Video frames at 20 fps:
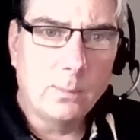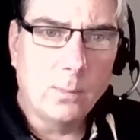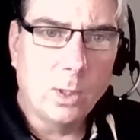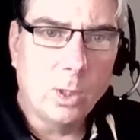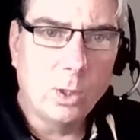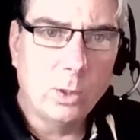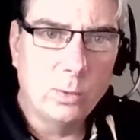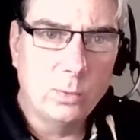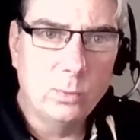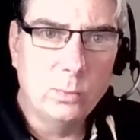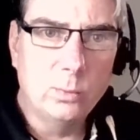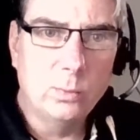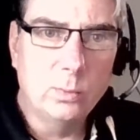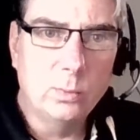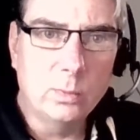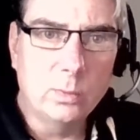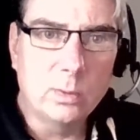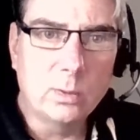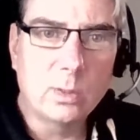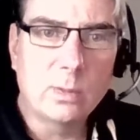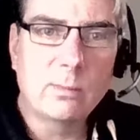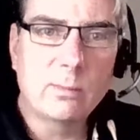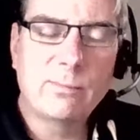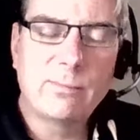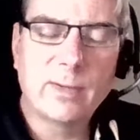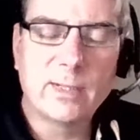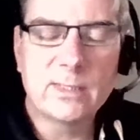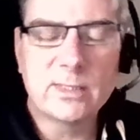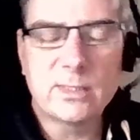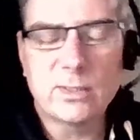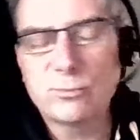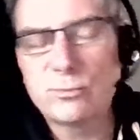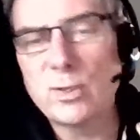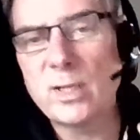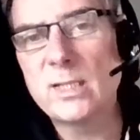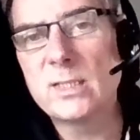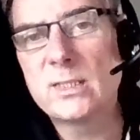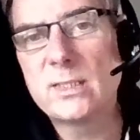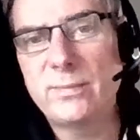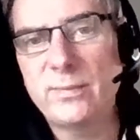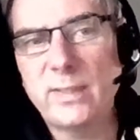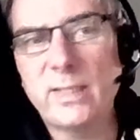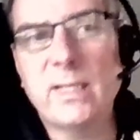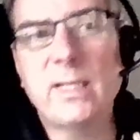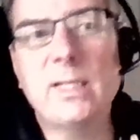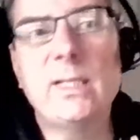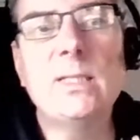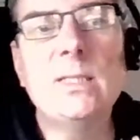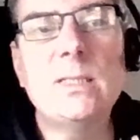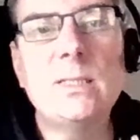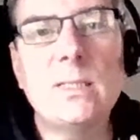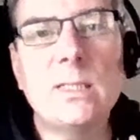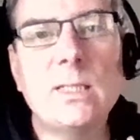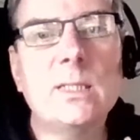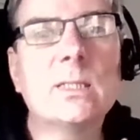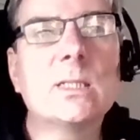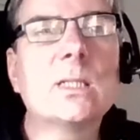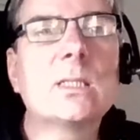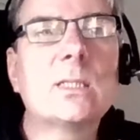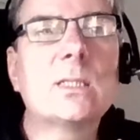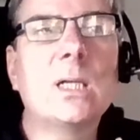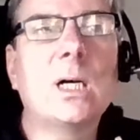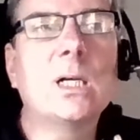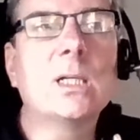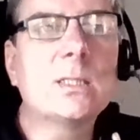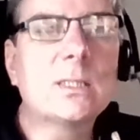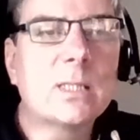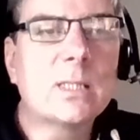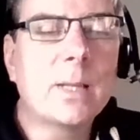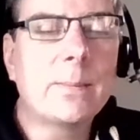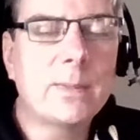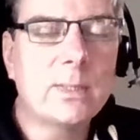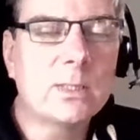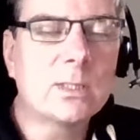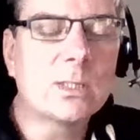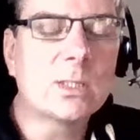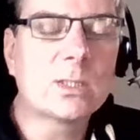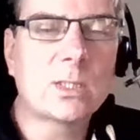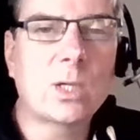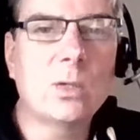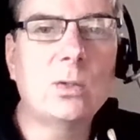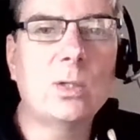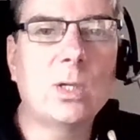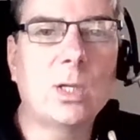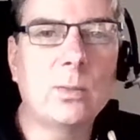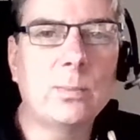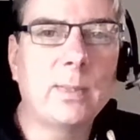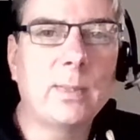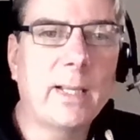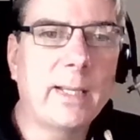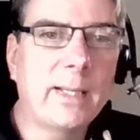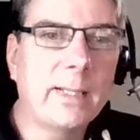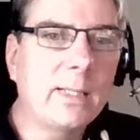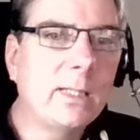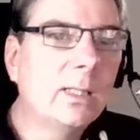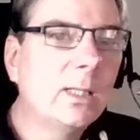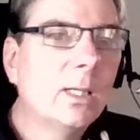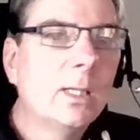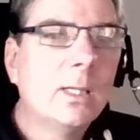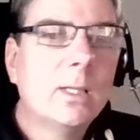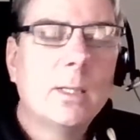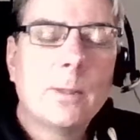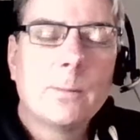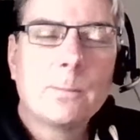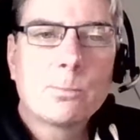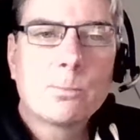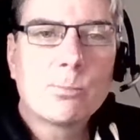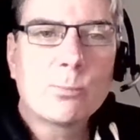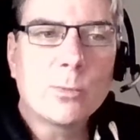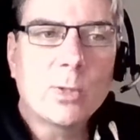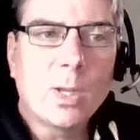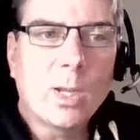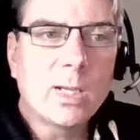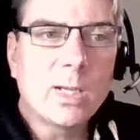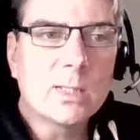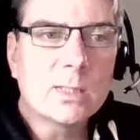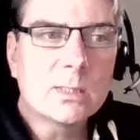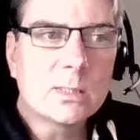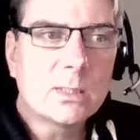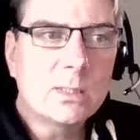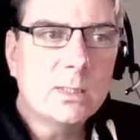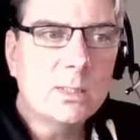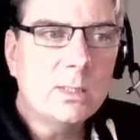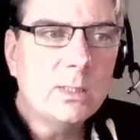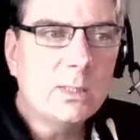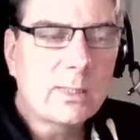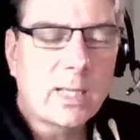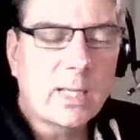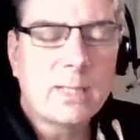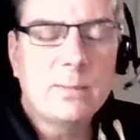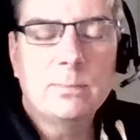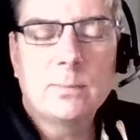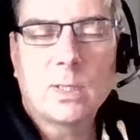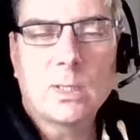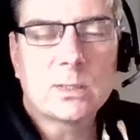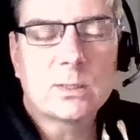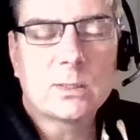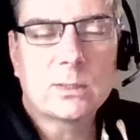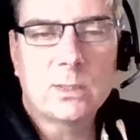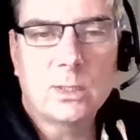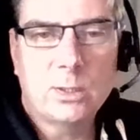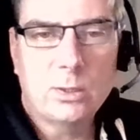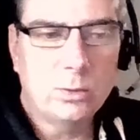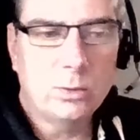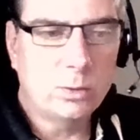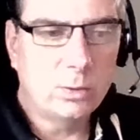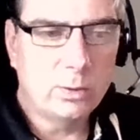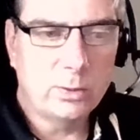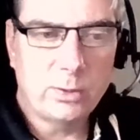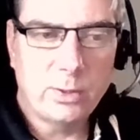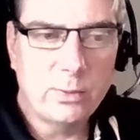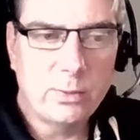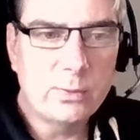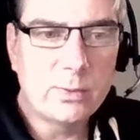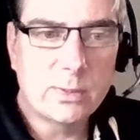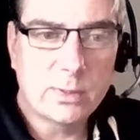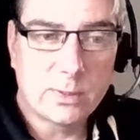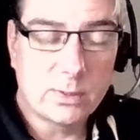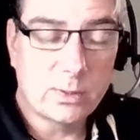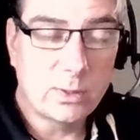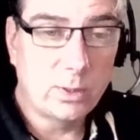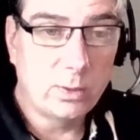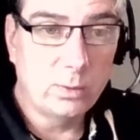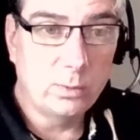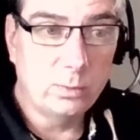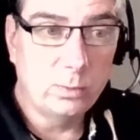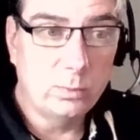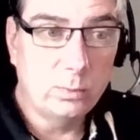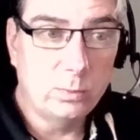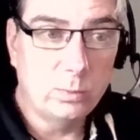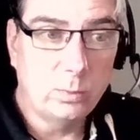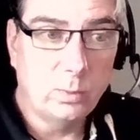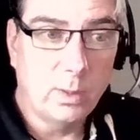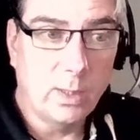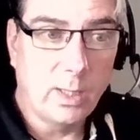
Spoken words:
who finds it relatively easy to sidestep into solo play. As the game master, you're used to